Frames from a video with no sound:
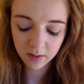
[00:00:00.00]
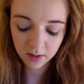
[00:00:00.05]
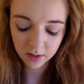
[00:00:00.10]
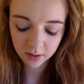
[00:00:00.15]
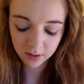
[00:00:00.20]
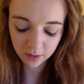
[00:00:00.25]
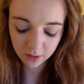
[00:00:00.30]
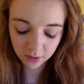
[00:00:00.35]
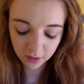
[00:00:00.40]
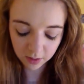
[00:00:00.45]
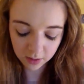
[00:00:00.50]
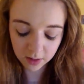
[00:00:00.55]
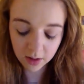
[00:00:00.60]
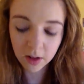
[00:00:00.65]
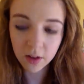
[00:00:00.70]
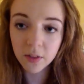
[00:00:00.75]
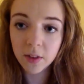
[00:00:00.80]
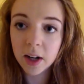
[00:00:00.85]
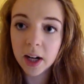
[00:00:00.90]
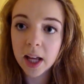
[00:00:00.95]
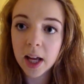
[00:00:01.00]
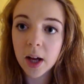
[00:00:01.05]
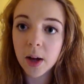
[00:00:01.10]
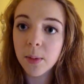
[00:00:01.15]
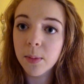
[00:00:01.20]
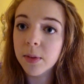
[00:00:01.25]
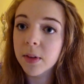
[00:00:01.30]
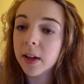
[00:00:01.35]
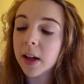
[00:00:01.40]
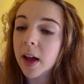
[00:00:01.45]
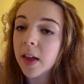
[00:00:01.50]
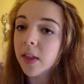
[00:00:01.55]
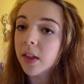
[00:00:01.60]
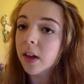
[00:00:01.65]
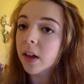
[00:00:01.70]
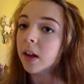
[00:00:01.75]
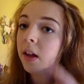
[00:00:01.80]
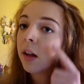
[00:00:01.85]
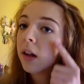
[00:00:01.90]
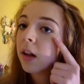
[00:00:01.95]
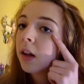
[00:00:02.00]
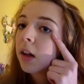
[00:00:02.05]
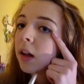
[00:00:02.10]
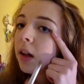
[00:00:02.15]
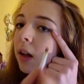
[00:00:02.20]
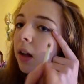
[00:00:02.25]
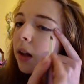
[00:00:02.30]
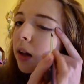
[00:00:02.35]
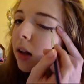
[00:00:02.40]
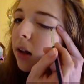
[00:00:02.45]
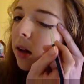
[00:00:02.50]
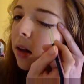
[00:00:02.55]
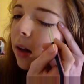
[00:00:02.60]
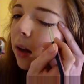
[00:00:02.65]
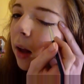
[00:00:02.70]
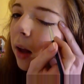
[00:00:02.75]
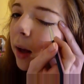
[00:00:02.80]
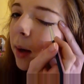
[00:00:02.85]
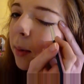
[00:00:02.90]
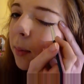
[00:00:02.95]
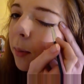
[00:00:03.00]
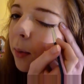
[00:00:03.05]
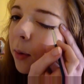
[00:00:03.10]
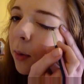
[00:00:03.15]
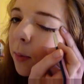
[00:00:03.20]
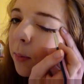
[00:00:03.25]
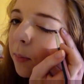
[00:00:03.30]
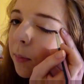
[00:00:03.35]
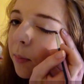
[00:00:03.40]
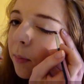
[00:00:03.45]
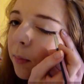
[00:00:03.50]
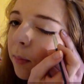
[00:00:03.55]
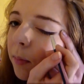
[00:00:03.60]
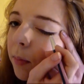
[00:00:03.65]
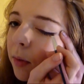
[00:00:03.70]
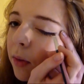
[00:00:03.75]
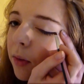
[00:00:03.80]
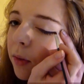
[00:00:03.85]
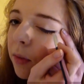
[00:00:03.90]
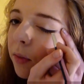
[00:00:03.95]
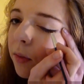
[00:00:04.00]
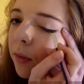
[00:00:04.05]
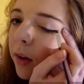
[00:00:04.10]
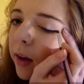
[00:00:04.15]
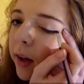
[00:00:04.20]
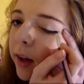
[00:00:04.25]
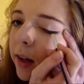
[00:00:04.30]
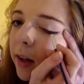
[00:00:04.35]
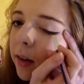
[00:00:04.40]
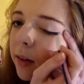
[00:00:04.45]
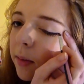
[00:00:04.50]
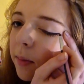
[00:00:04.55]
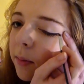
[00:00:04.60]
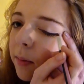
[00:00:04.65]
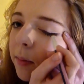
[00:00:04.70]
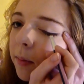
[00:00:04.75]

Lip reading: This is just going to really help to get the line more defined.